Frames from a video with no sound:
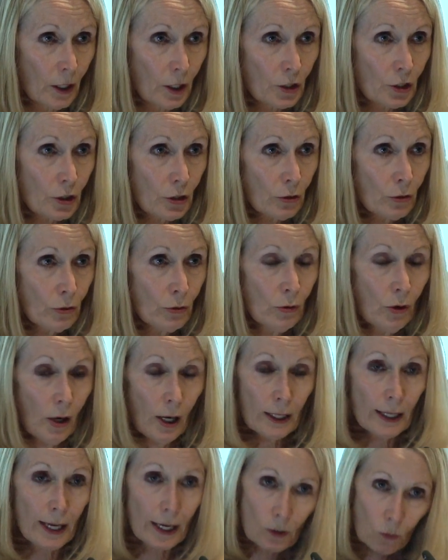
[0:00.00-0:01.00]
to
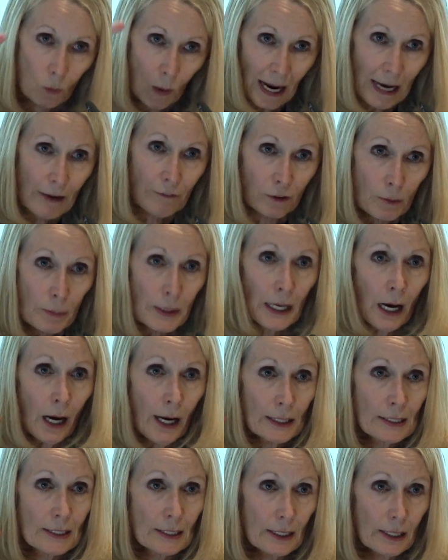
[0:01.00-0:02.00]
get away from the
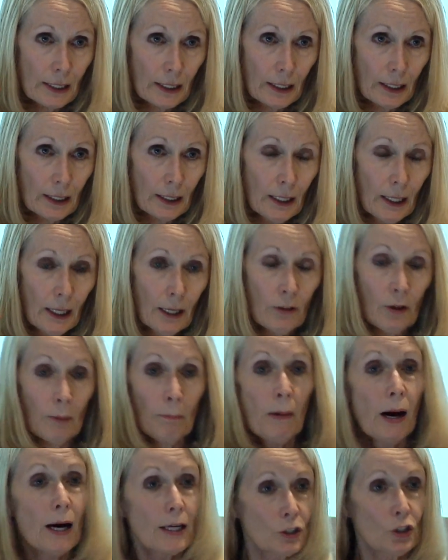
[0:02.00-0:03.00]
idea that
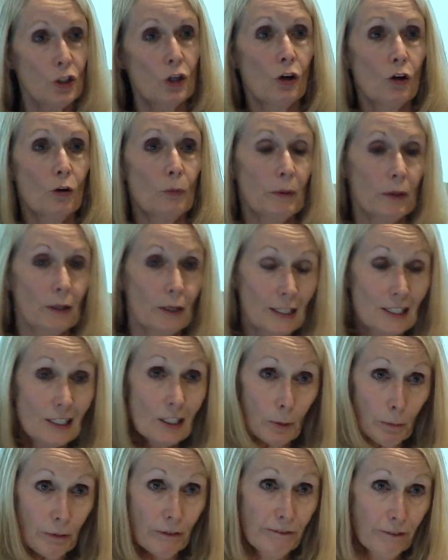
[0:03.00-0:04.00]
my job is
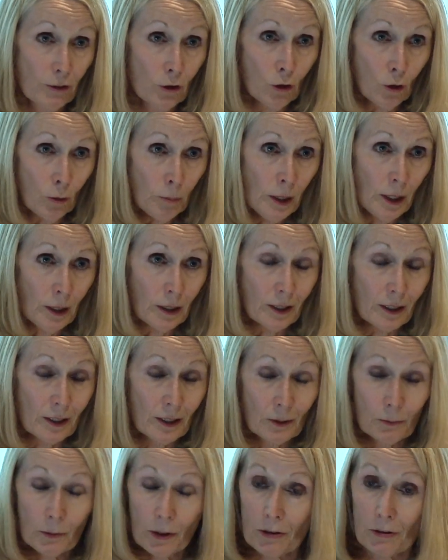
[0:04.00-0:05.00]
to perform,
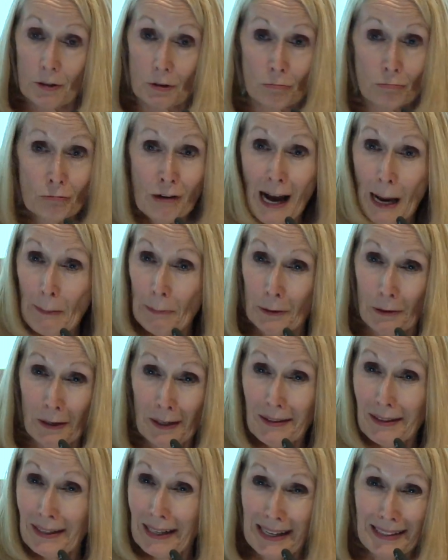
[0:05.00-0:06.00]
whether it's rap or
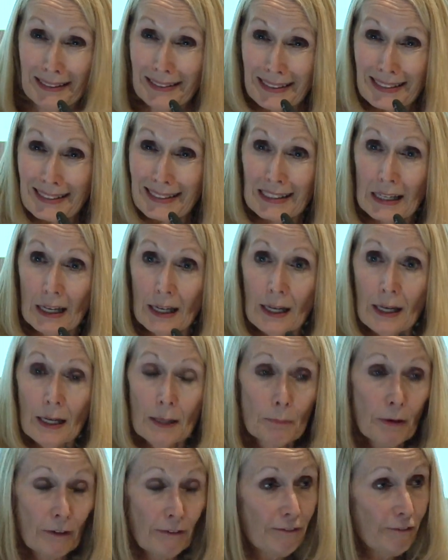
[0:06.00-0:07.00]
anything else,
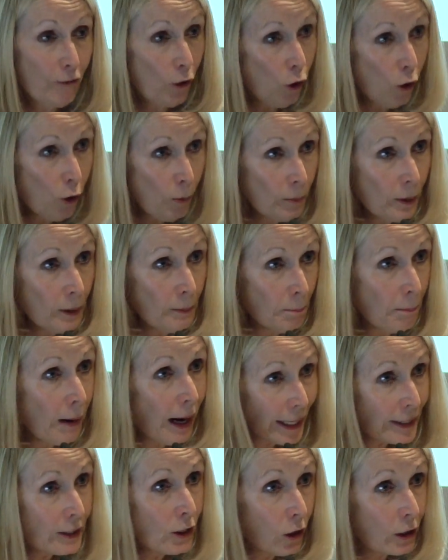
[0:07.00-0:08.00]
perform
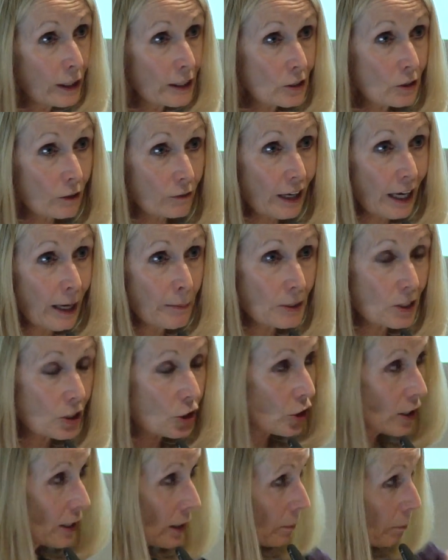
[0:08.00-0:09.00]
my knowledge of
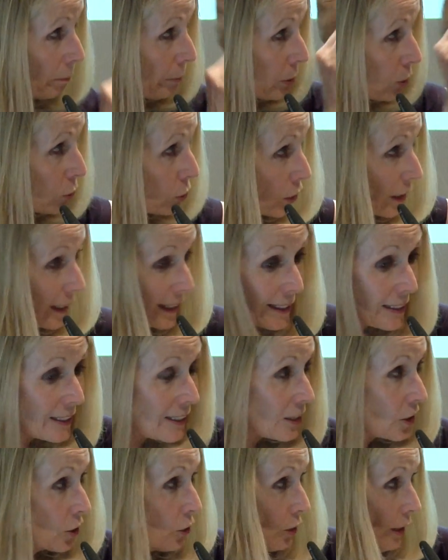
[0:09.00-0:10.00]
chemistry and pour it
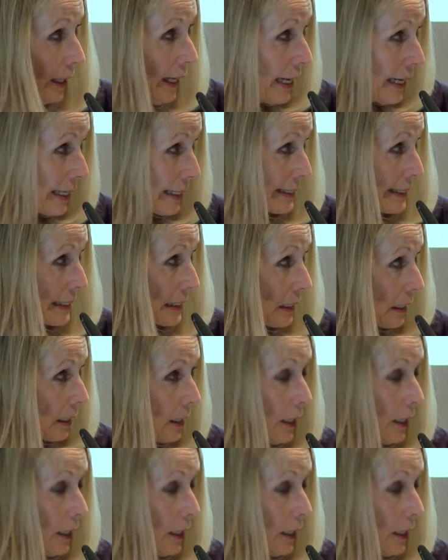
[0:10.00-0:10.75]
into your head,